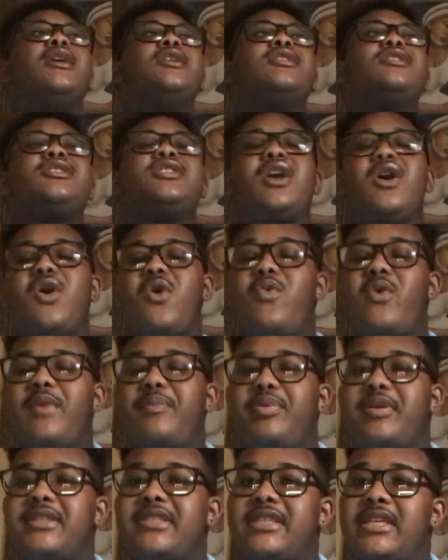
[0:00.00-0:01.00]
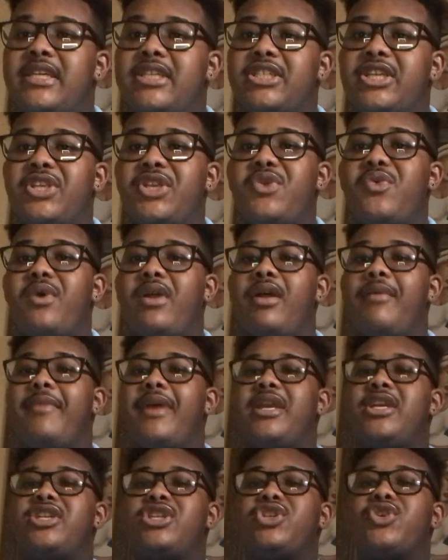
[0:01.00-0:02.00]
So with precision, you want to
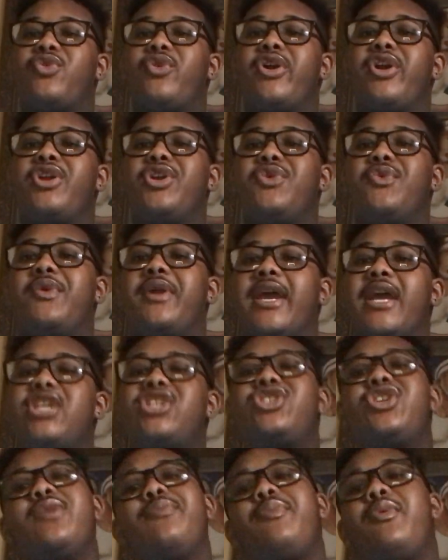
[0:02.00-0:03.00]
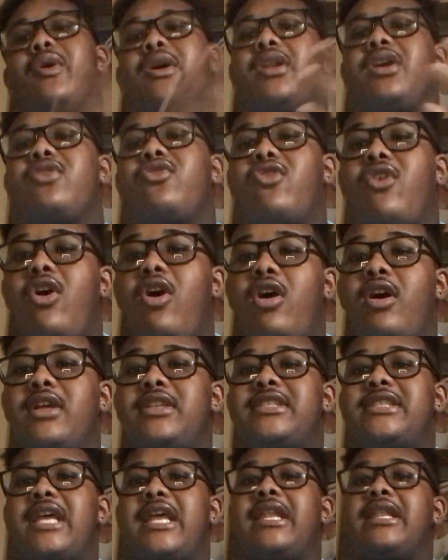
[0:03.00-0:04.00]
make sure you get your point
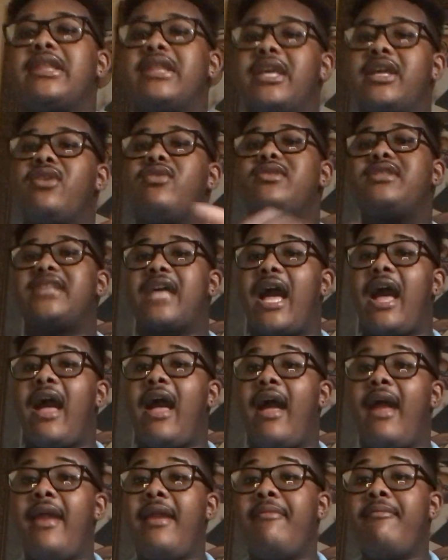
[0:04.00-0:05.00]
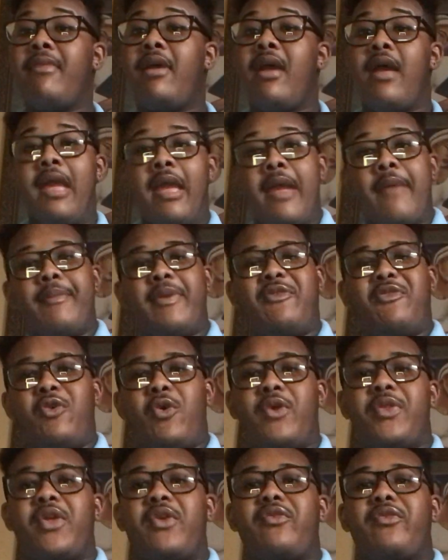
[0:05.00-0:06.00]
across in little time
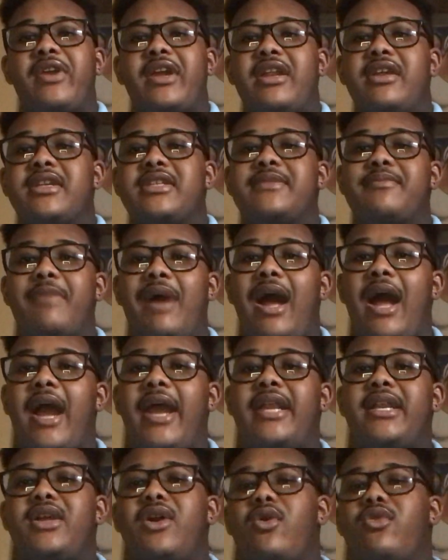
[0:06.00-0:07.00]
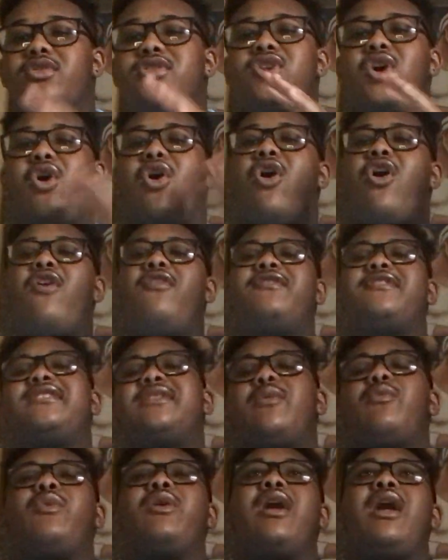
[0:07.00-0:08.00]
before the reader's mind goes off
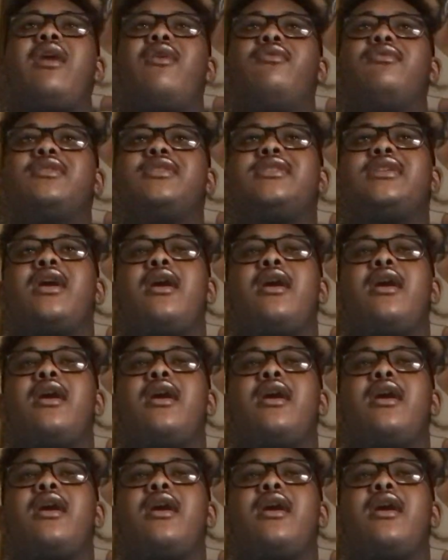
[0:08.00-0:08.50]
somewhere else.